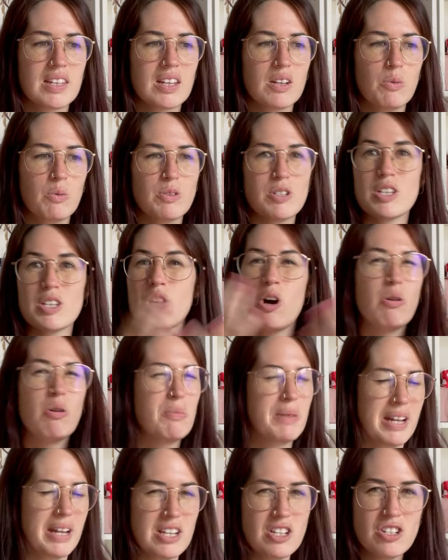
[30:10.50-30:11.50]
was the
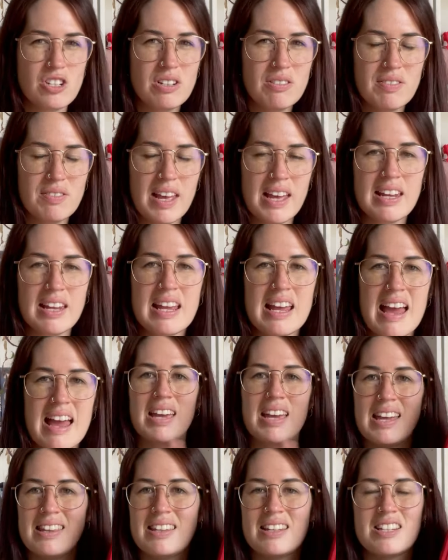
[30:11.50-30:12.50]
culmination of that,
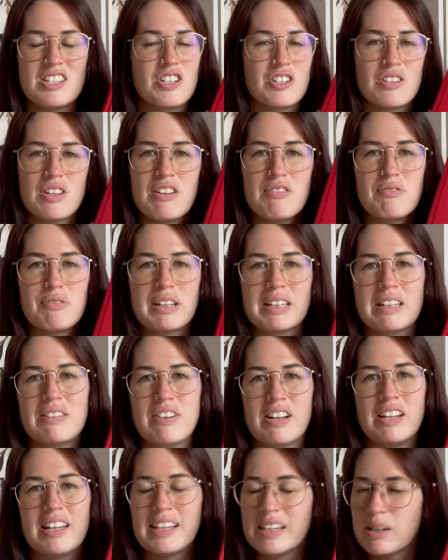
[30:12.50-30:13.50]
and then it really
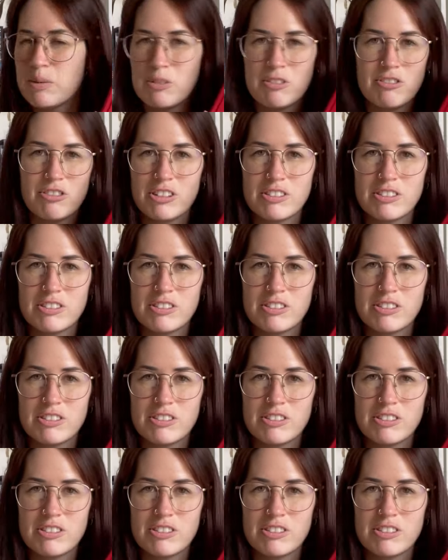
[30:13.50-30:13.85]
felt like it was